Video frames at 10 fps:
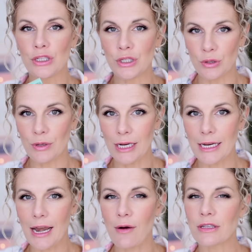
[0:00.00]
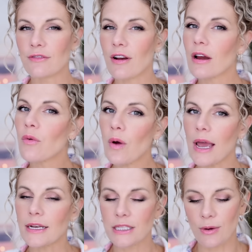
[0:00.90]
duty. Now it's very
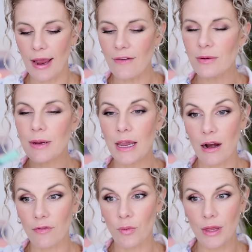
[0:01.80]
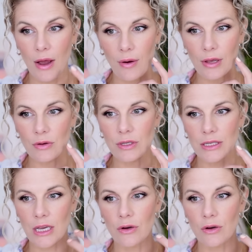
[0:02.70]
wet, so I have to be careful with how I use this.